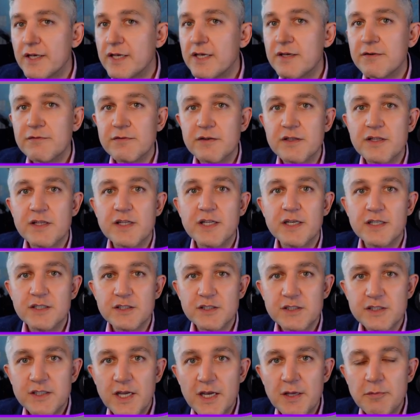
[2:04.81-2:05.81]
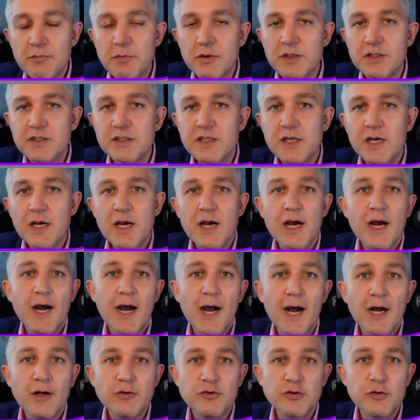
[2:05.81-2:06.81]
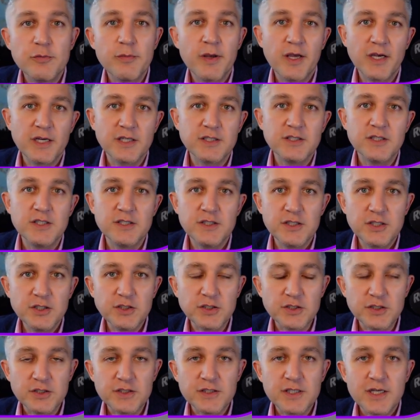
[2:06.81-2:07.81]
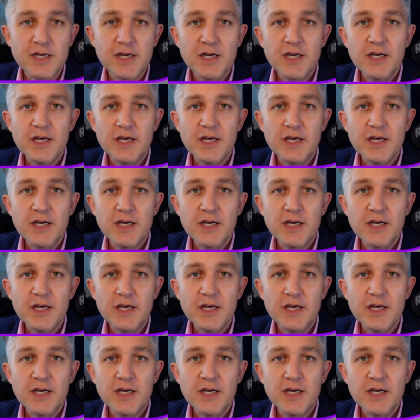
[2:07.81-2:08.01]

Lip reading: even then statements how to make decisions.